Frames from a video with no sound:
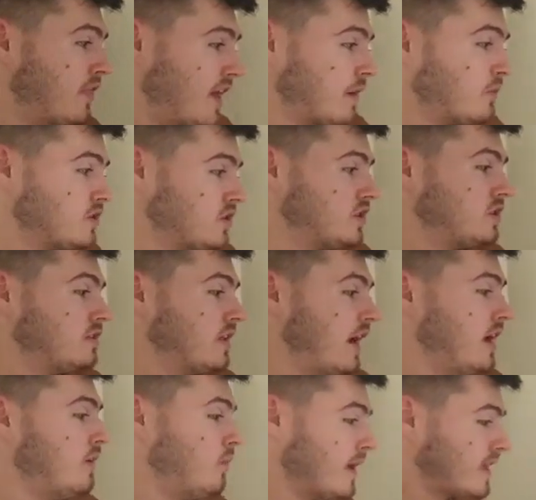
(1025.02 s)
then once you do
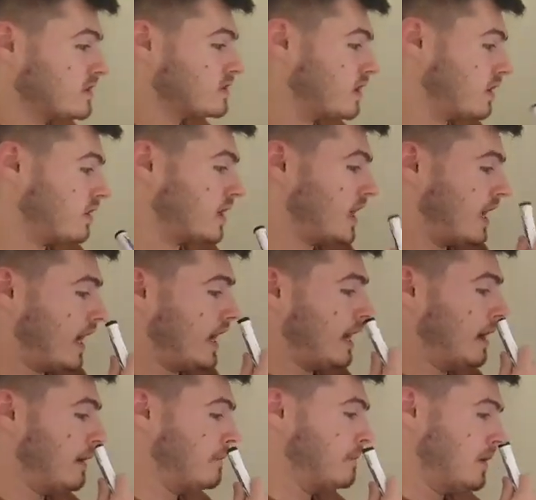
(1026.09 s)
that, we can start looking
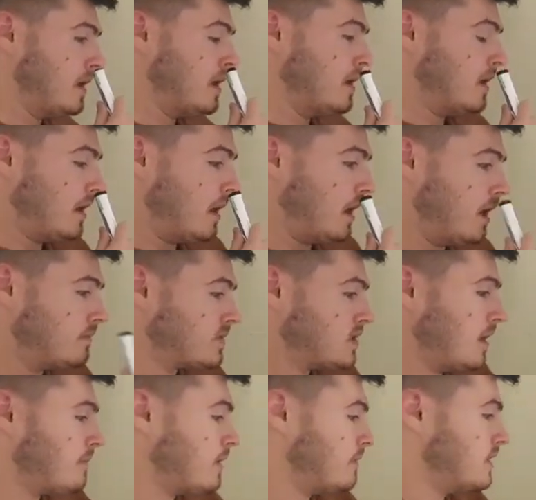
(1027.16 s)
at
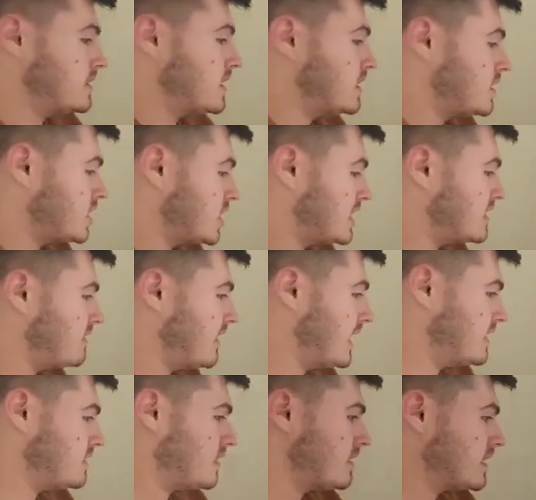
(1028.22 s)
supplements and digestive
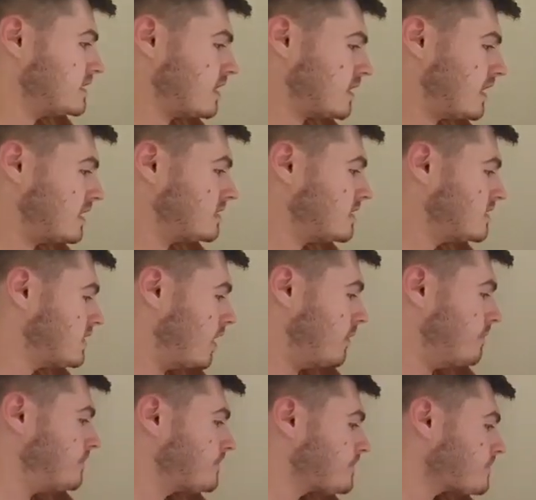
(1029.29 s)
aids and things like this.
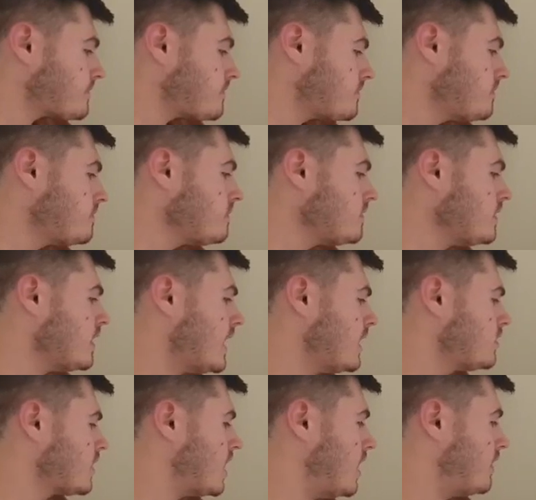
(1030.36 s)
So
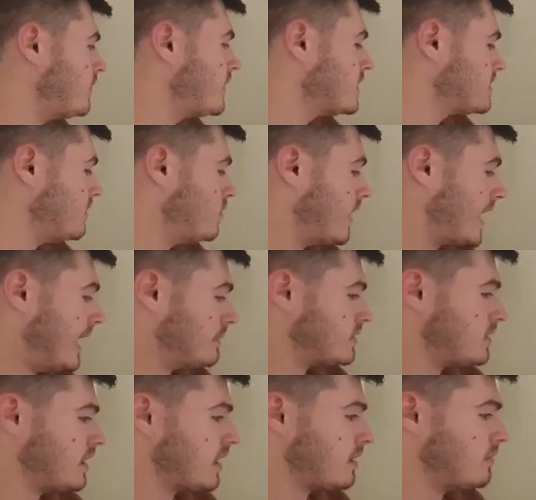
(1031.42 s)
heal the gut. First of all, a GAPS
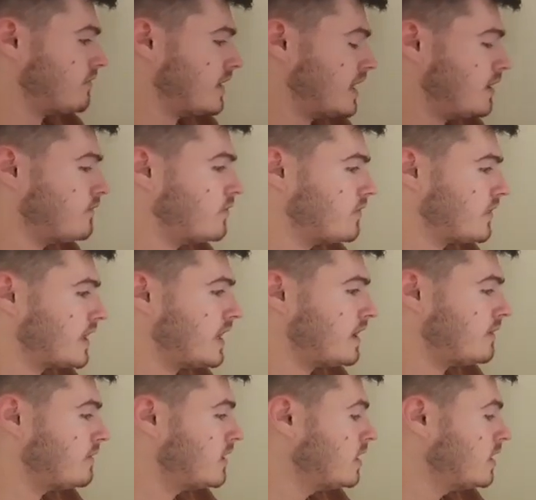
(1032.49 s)
diet can be really helpful for that.